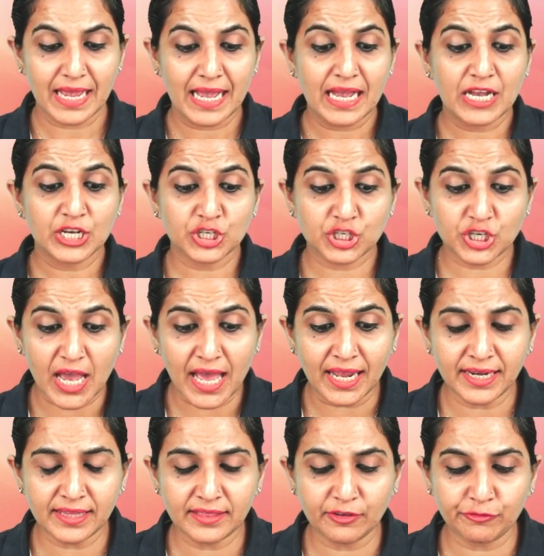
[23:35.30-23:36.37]
Shall
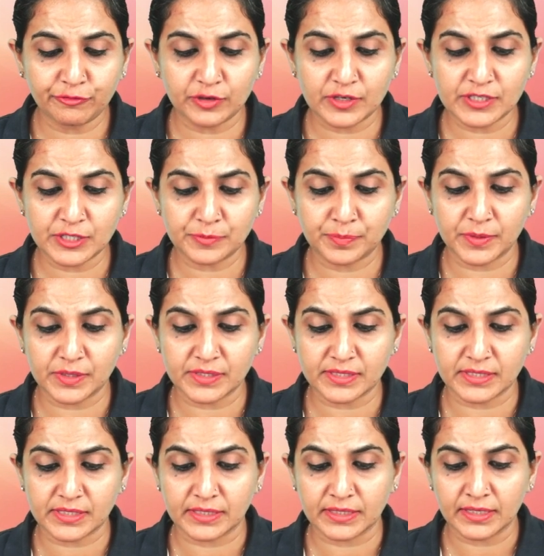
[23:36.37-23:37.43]
in the first
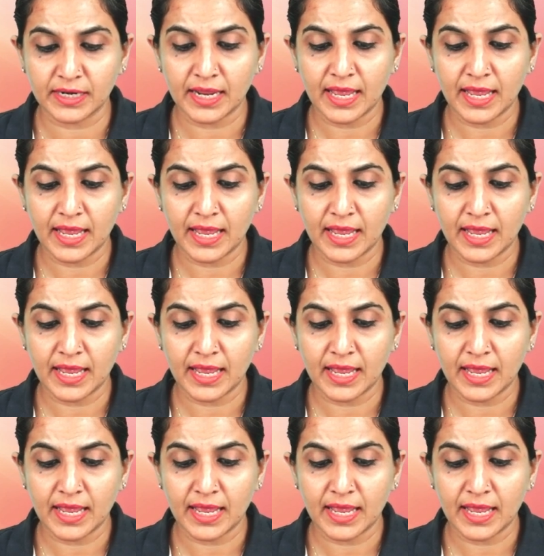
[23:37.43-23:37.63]
person,